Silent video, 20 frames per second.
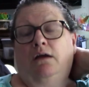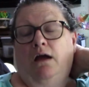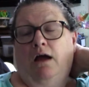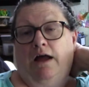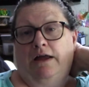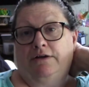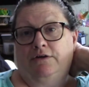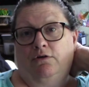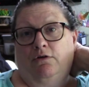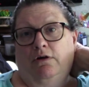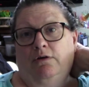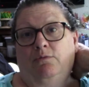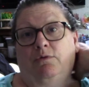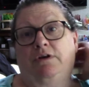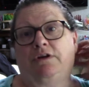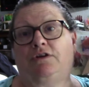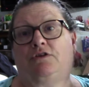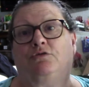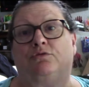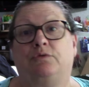I know I want
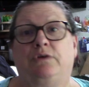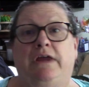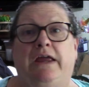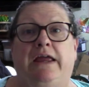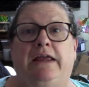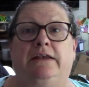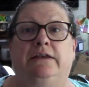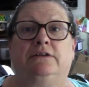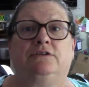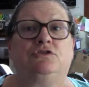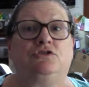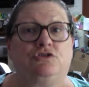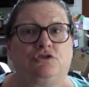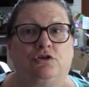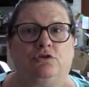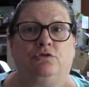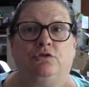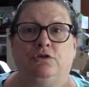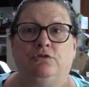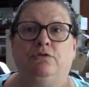to create and
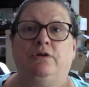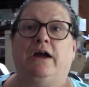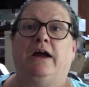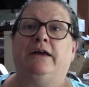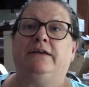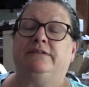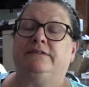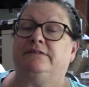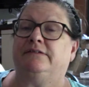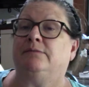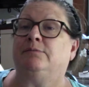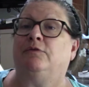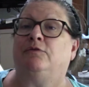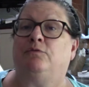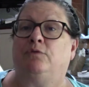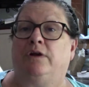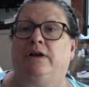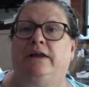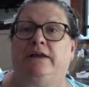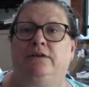show you guys some of
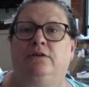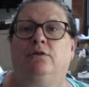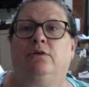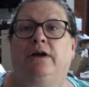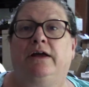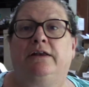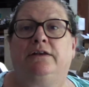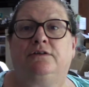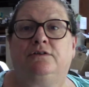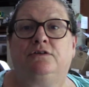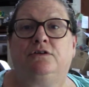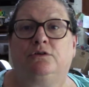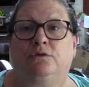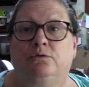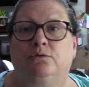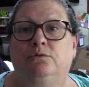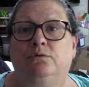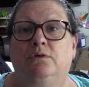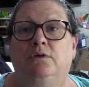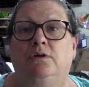what I know how to do,